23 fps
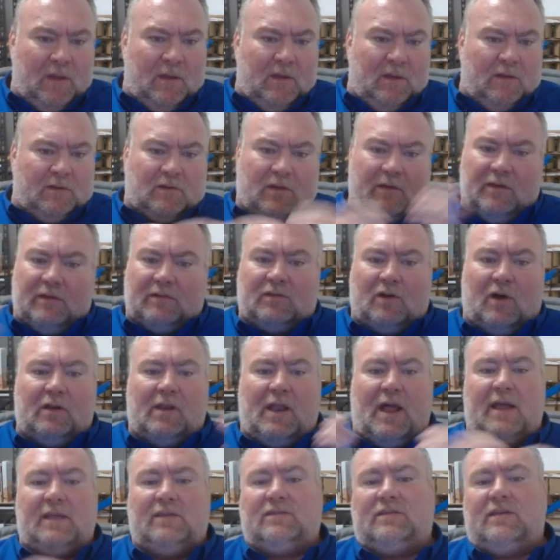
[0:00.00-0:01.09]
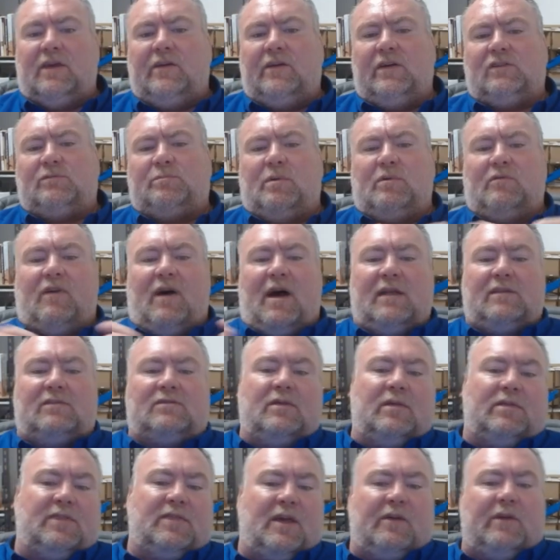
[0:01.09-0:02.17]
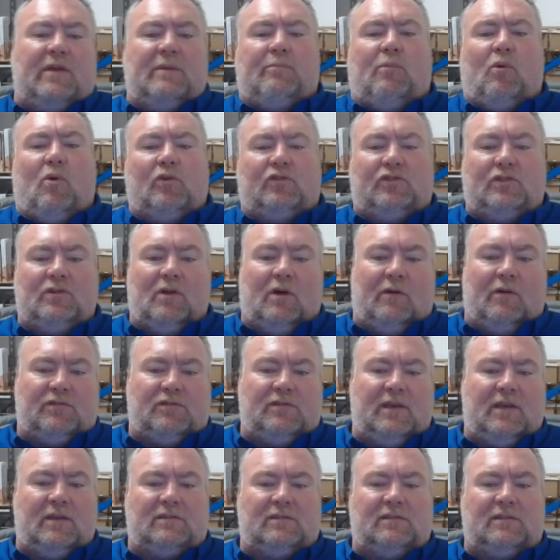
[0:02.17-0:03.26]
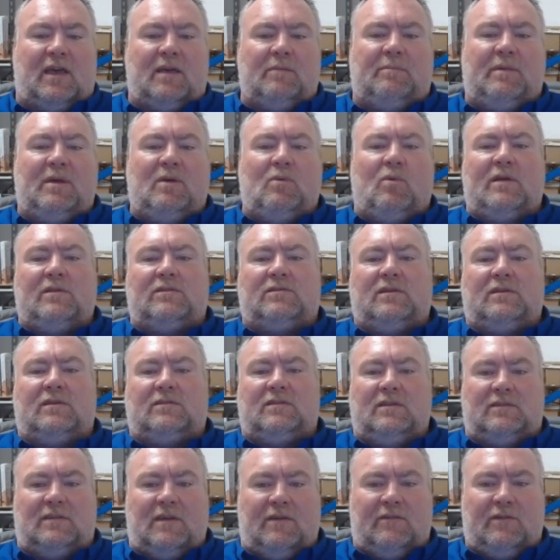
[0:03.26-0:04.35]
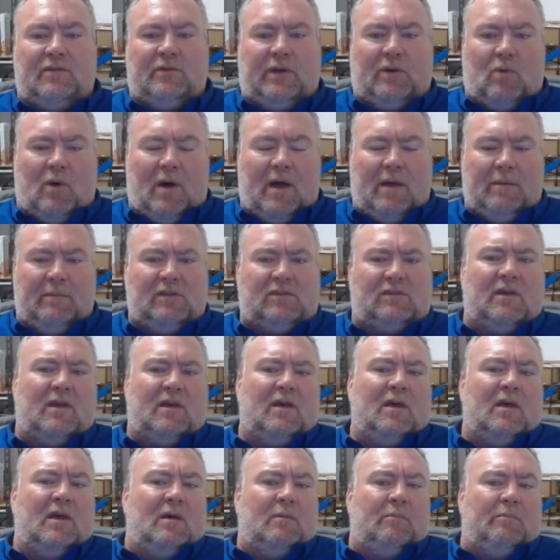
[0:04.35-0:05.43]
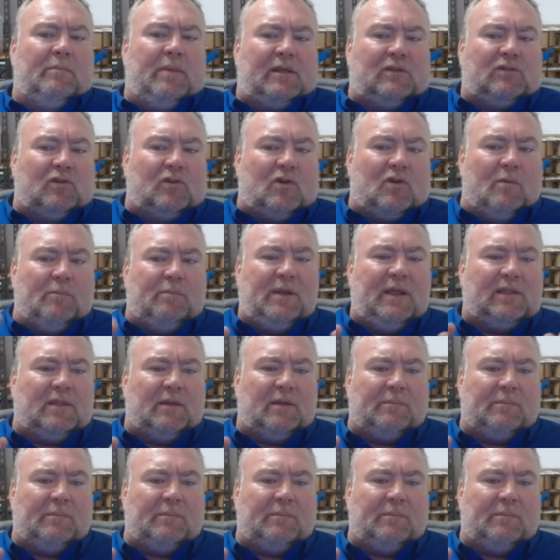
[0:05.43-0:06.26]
So this online series provides the theory portion of CSA B167 requirements but to complete the